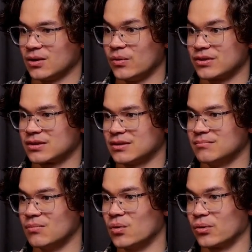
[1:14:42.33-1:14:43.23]

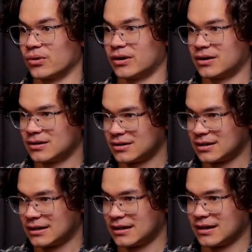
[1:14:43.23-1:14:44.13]
with more
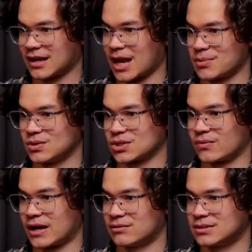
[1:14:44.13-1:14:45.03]
cannabinoids
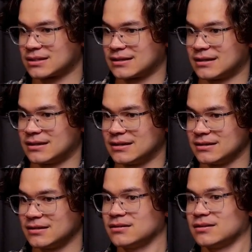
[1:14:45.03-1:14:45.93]
around?
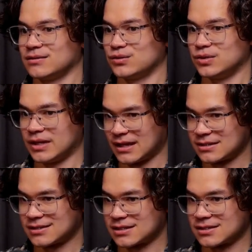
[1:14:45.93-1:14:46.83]

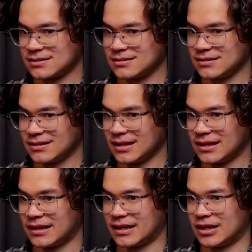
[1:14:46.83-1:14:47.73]
Yes,
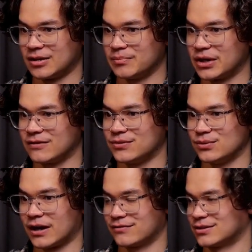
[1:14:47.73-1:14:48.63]
but if
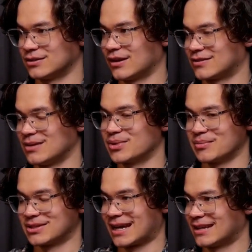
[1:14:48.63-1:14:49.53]
you have to
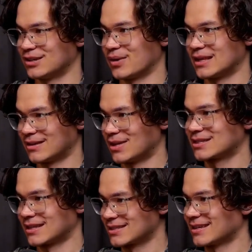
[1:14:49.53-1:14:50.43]
implement that in a way that
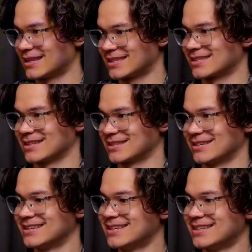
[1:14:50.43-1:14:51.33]
makes sense, and that's like
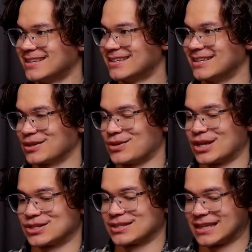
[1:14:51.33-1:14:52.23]
you
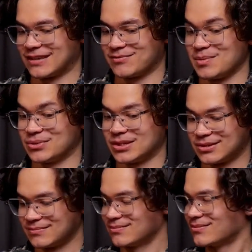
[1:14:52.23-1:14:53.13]
can't just like give people